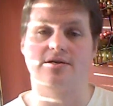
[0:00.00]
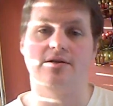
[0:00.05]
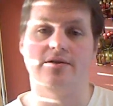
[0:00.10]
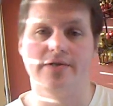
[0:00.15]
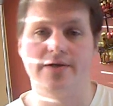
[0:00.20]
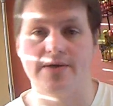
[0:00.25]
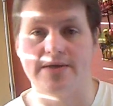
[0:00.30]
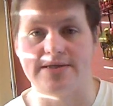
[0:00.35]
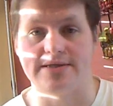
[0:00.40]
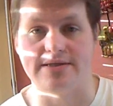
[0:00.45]
it's
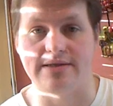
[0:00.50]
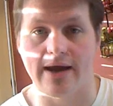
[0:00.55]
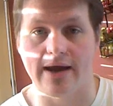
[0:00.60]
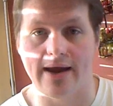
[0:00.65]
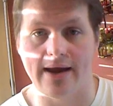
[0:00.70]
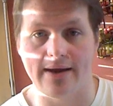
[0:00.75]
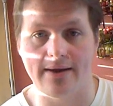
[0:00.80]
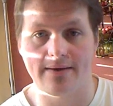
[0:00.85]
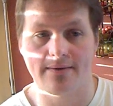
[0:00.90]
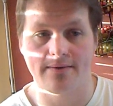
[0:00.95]
clear as
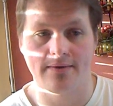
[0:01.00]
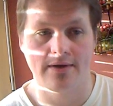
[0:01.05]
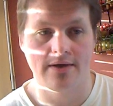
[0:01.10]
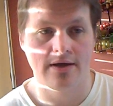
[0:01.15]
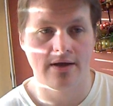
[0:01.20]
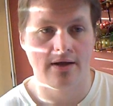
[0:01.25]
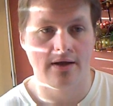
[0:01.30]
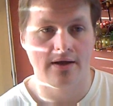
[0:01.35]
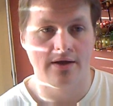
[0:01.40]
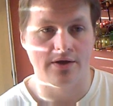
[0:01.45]
day.
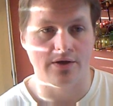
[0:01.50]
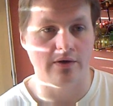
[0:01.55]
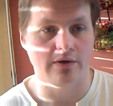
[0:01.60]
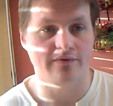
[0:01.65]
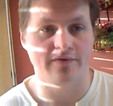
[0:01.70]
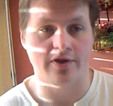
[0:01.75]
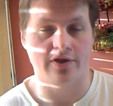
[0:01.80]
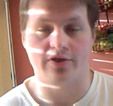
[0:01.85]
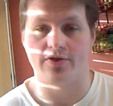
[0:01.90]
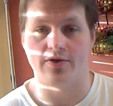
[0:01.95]
You
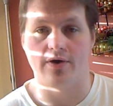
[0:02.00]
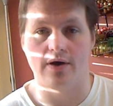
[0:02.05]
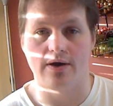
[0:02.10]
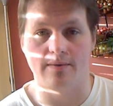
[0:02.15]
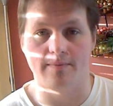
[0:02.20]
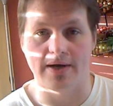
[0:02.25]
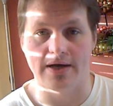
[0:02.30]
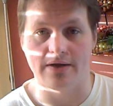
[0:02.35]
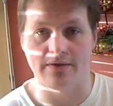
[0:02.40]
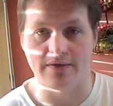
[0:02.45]
haven't
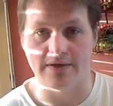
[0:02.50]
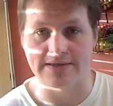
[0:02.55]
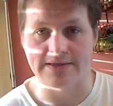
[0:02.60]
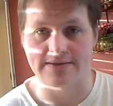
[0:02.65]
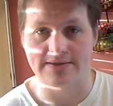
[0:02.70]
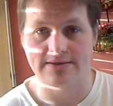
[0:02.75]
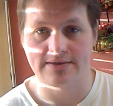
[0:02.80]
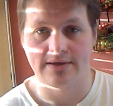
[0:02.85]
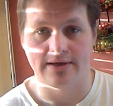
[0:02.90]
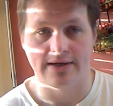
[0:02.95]
thought about
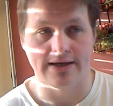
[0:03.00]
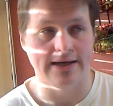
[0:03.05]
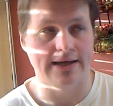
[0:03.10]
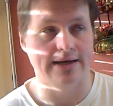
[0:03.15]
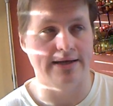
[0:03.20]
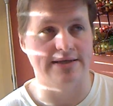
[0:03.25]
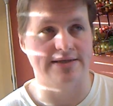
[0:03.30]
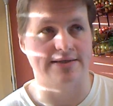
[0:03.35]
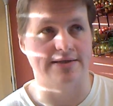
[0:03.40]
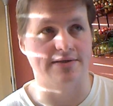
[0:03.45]
this in
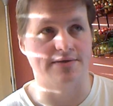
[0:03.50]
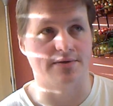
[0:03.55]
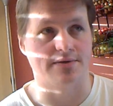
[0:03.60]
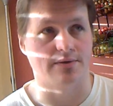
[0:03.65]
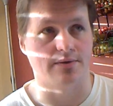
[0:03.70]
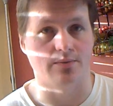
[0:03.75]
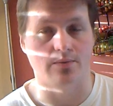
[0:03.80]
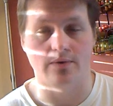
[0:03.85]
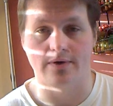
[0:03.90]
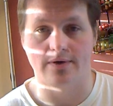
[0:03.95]
any sense
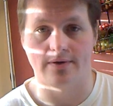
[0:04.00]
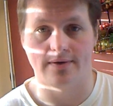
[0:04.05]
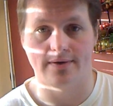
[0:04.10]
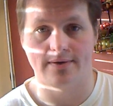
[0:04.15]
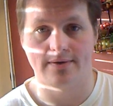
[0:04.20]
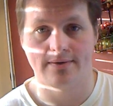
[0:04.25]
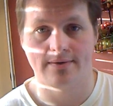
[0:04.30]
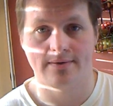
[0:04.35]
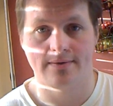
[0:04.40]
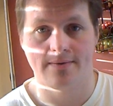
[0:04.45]
of the
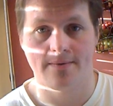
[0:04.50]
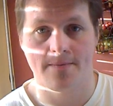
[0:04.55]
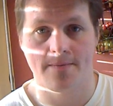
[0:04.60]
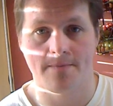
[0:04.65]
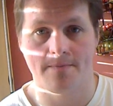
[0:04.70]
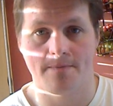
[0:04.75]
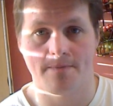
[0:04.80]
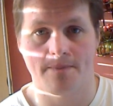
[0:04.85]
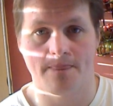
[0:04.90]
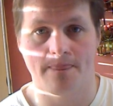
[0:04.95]
word.
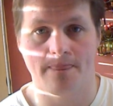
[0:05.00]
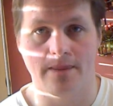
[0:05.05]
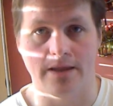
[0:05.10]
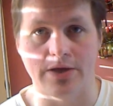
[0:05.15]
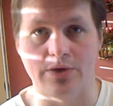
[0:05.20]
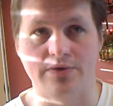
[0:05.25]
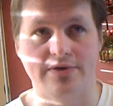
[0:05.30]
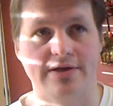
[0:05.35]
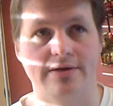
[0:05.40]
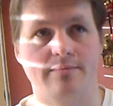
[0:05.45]

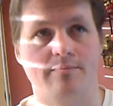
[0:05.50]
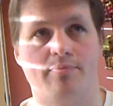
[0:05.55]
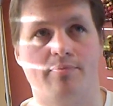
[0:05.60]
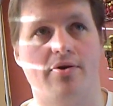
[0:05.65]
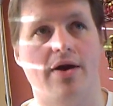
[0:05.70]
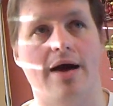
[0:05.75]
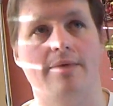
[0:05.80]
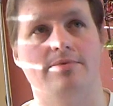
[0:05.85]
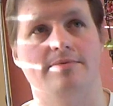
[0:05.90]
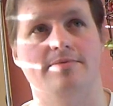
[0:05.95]
You didn't
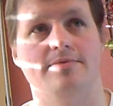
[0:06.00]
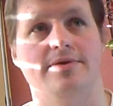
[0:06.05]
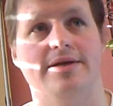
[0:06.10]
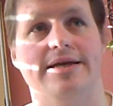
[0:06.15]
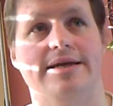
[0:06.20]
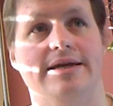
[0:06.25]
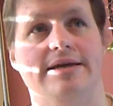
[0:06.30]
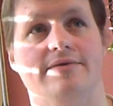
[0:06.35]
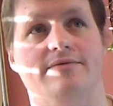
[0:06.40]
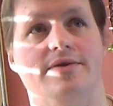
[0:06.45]

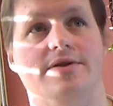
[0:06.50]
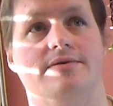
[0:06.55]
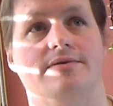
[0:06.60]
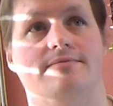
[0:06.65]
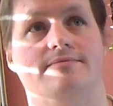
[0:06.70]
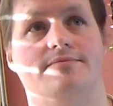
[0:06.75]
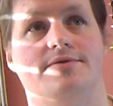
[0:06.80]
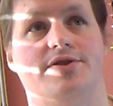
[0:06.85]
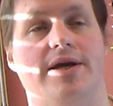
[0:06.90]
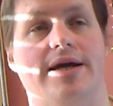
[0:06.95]
probably
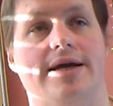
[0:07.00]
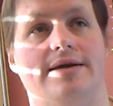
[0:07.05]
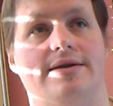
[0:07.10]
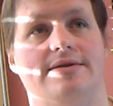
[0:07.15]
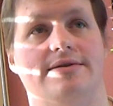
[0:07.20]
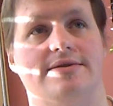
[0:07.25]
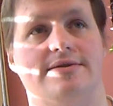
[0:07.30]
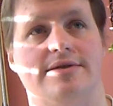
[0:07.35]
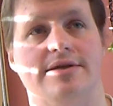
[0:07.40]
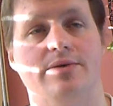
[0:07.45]
even
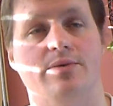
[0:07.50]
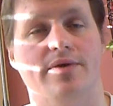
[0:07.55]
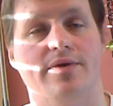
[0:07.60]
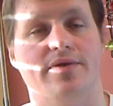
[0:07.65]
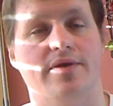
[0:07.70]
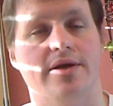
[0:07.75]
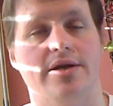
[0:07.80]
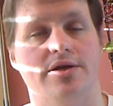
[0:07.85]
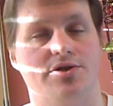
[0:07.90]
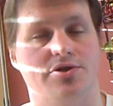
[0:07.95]
check to see
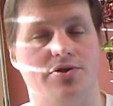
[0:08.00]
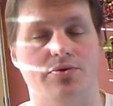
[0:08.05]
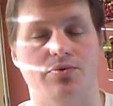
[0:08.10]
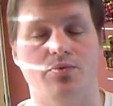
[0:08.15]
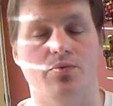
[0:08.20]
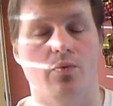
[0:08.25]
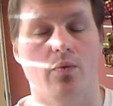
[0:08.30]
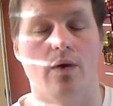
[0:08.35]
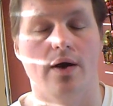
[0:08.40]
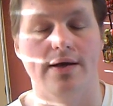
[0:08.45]
what the
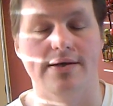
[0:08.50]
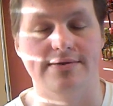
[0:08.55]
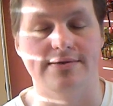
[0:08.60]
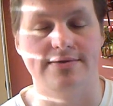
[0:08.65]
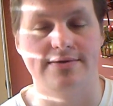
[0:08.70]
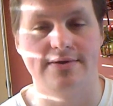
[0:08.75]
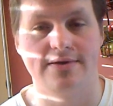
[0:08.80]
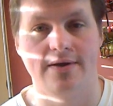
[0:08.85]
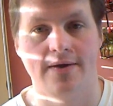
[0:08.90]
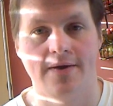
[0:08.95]
issue
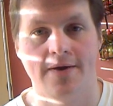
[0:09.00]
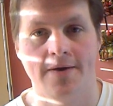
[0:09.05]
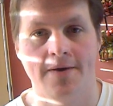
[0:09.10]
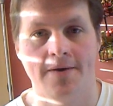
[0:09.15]
was